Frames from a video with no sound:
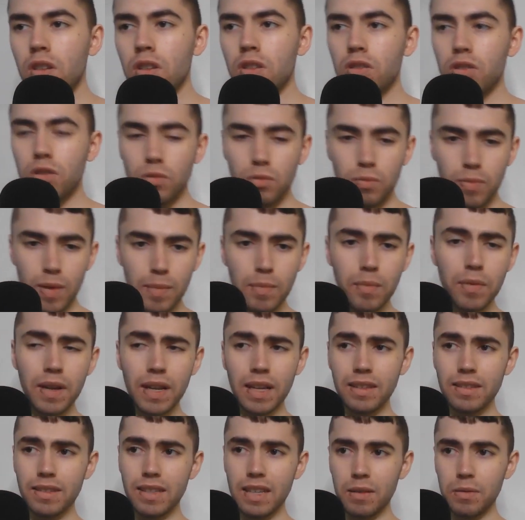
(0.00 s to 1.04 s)
So remember when
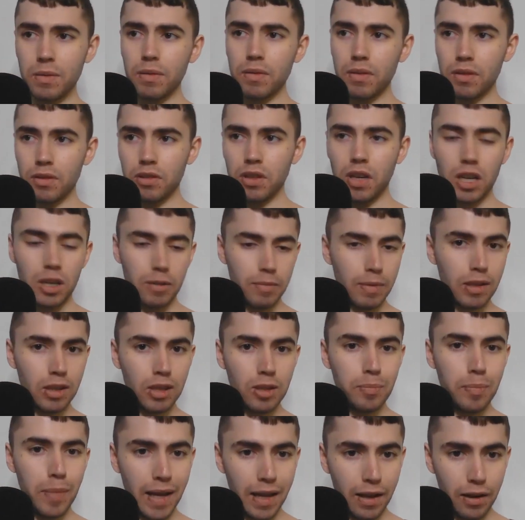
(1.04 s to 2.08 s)
I said we were going to talk about
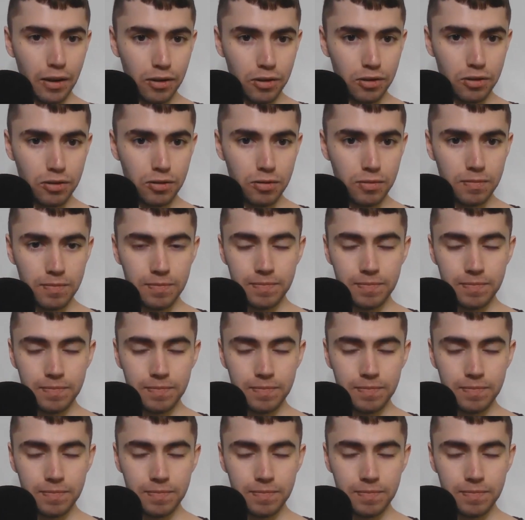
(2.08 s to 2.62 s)
the Bears?